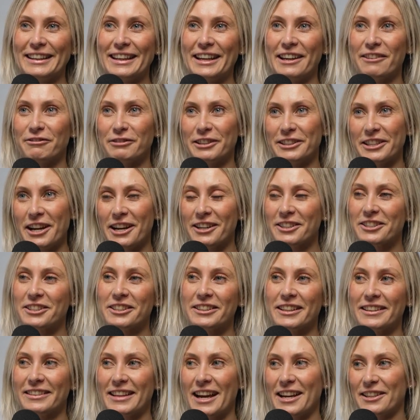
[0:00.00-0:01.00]
a
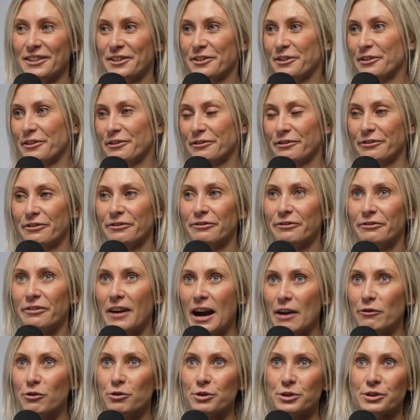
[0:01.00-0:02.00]
reduction in that sort of
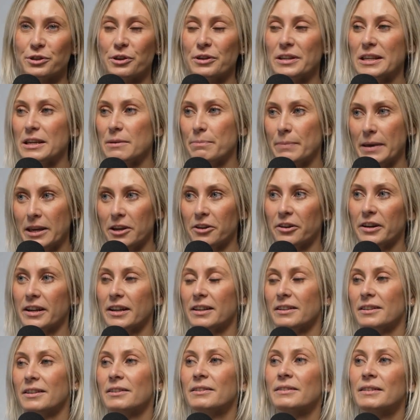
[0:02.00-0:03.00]
5 or so year
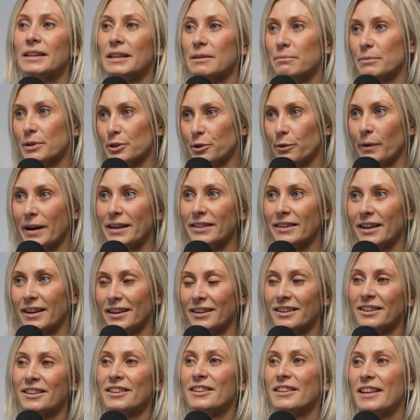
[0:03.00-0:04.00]
period in between
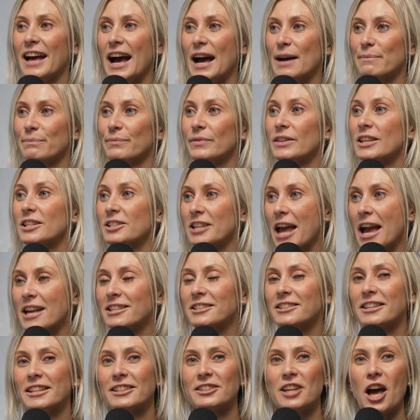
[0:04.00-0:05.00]
the
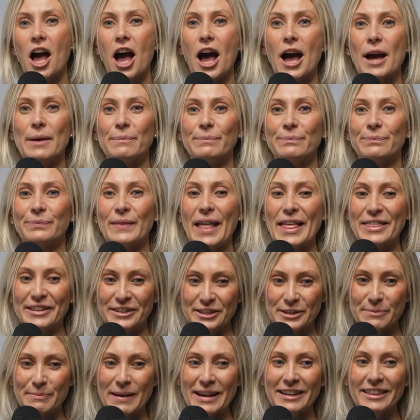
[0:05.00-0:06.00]
testing time.
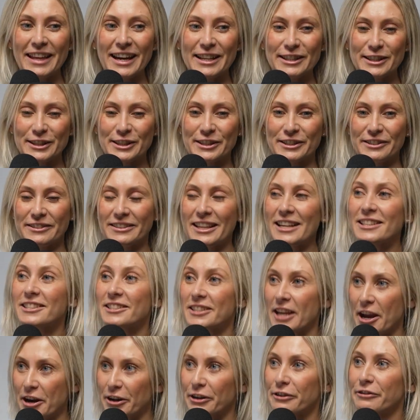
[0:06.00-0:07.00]
To me, that's
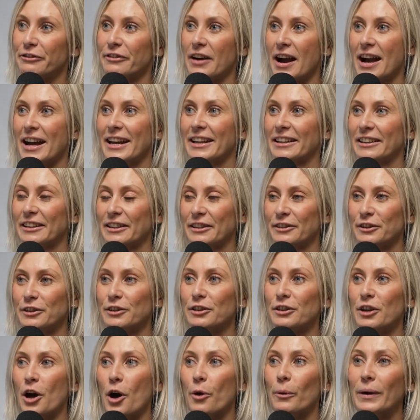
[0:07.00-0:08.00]
terrifying,
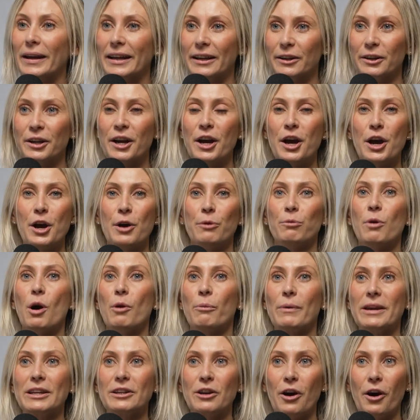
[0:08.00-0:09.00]
knowing
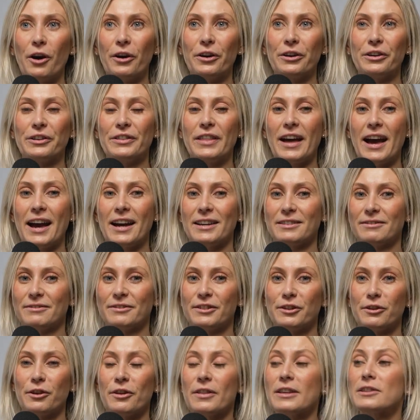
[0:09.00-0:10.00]
what we know, that,
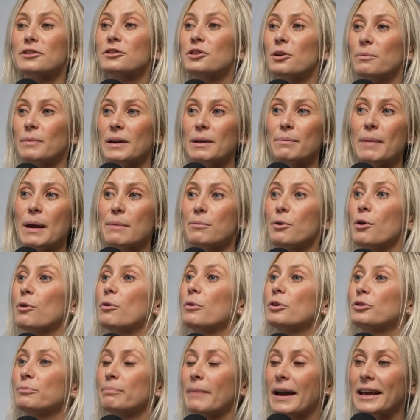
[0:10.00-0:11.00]
there's so many people
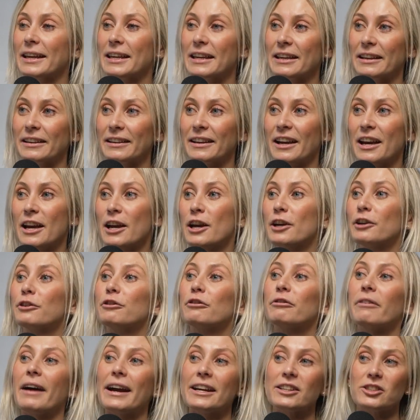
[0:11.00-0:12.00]
who are making
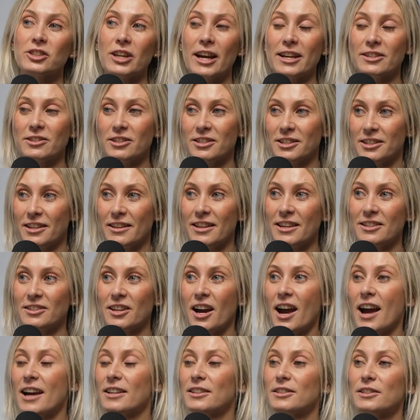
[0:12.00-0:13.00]
great changes to their
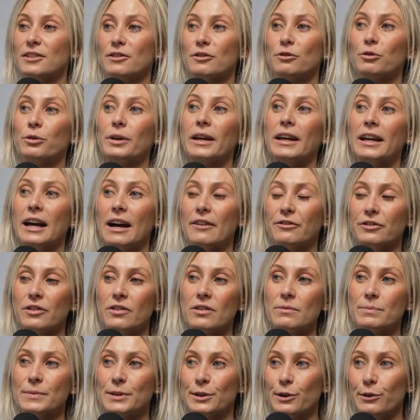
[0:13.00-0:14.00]
diets and looking after
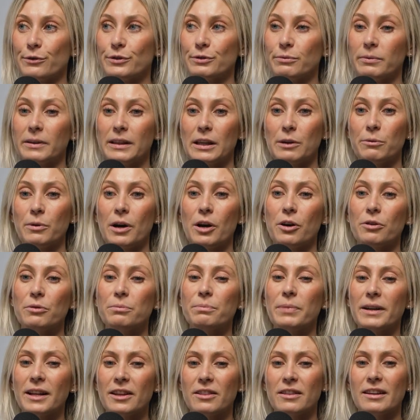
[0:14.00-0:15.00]
themselves really well.
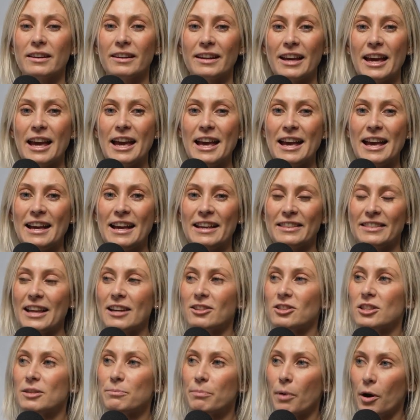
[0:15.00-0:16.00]
But I think
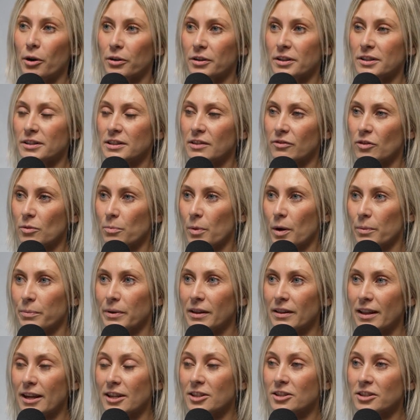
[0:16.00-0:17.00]
that's in pockets of the
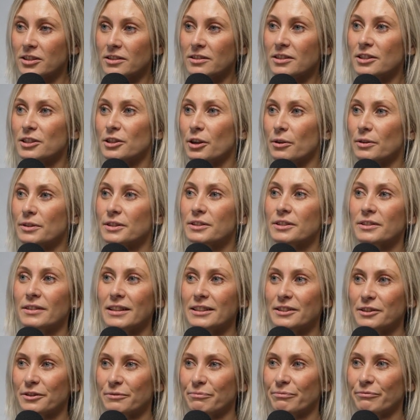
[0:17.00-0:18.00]
population. So
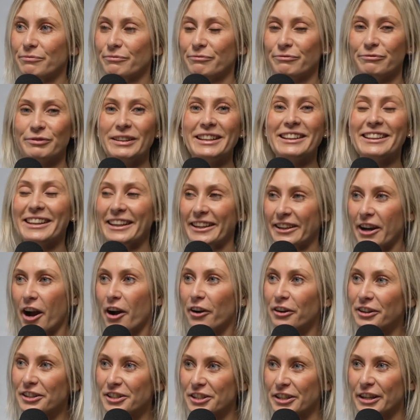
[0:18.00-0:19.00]
it's really
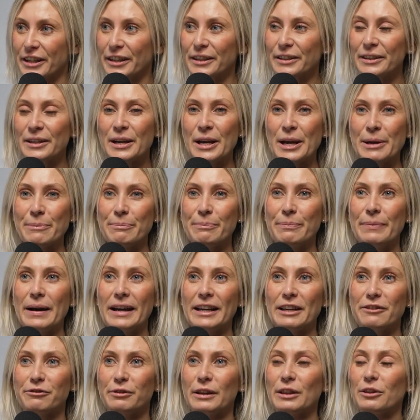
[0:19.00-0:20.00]
encouraging.
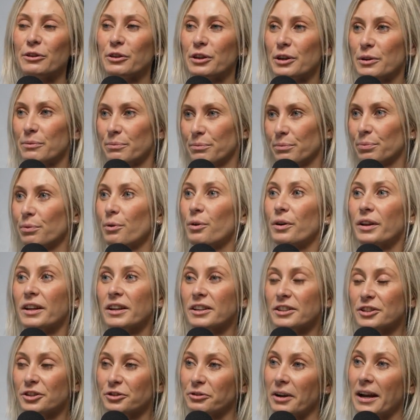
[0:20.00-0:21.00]
But if we look at broader
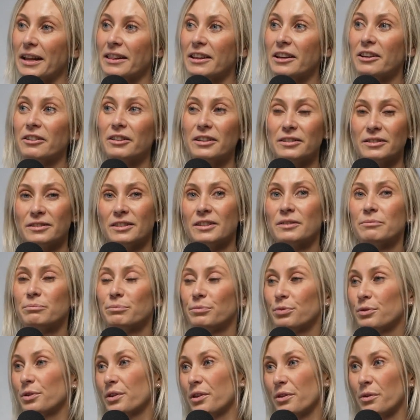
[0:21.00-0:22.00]
Australia and
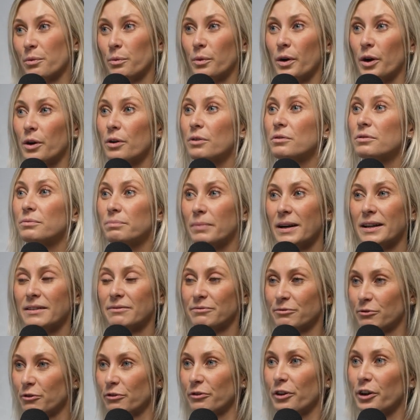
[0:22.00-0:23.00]
broader the world, but
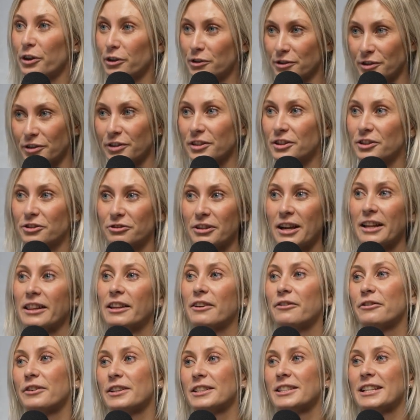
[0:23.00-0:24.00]
we'll focus on
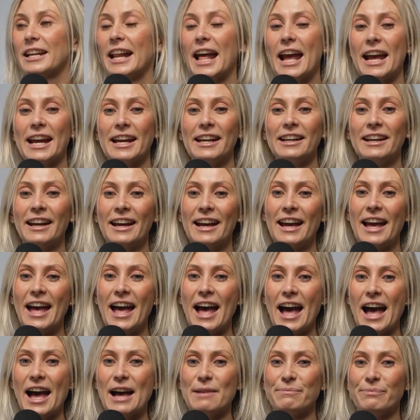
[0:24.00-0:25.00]
Australia for today,
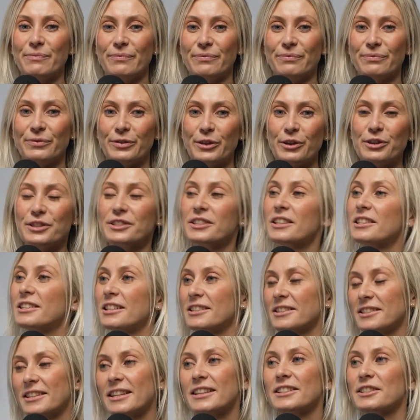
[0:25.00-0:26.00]
those
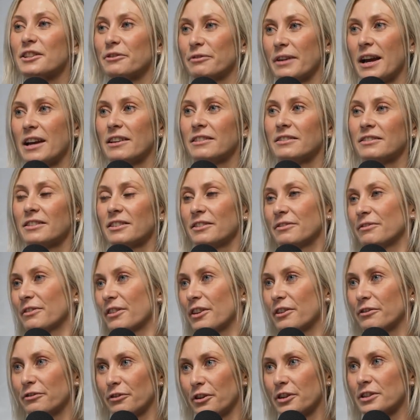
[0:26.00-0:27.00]
statistics around
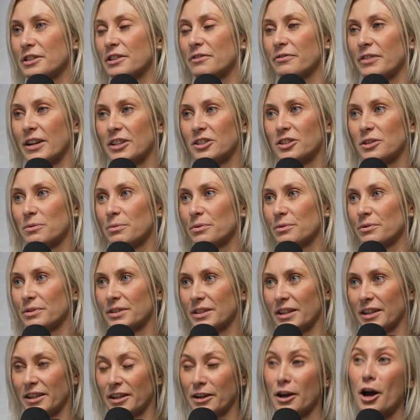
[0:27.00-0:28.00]
the fruits and
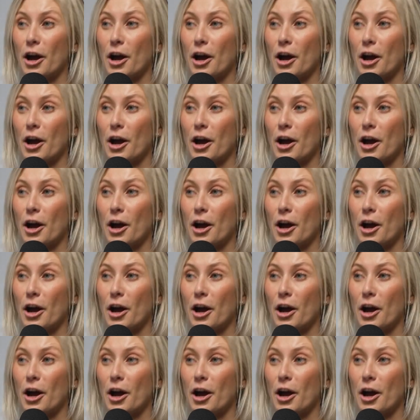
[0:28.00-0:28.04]
vegetables are